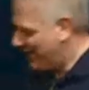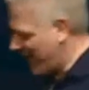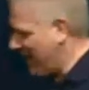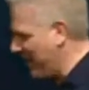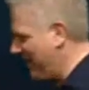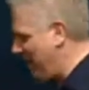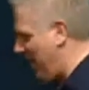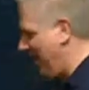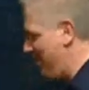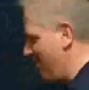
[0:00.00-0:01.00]
Second of
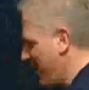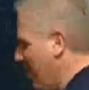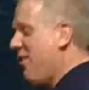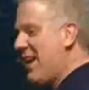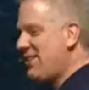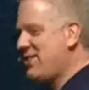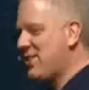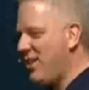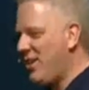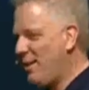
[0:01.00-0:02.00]
all, you know that
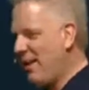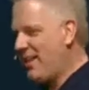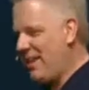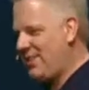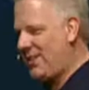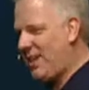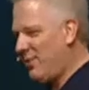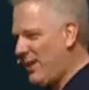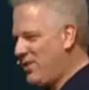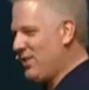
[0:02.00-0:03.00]
song about let's
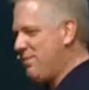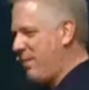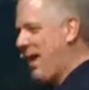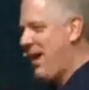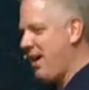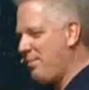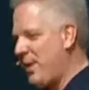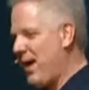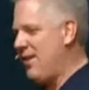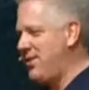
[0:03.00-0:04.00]
get rich and buy our
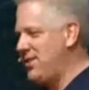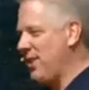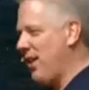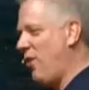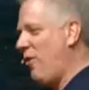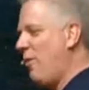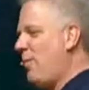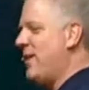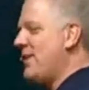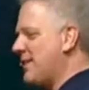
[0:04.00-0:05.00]
parents a
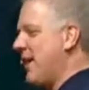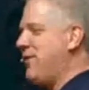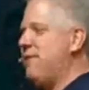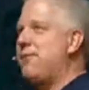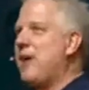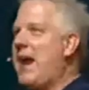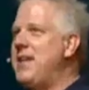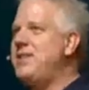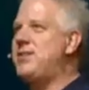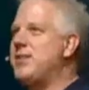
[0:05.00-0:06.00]
home in the south of
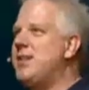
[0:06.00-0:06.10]
France?